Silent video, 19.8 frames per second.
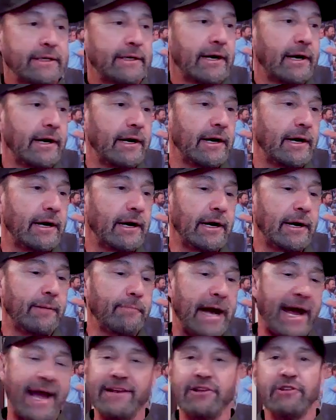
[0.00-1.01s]
I
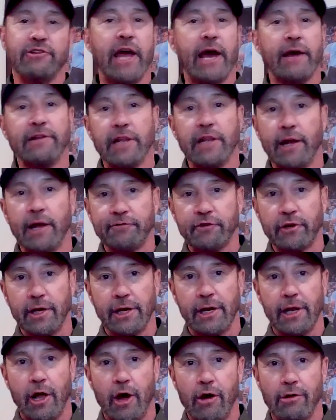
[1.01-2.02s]
hadn't deadlifted in
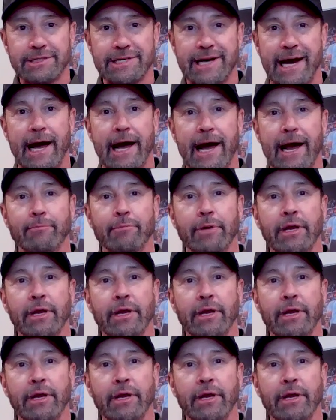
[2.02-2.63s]
a long time.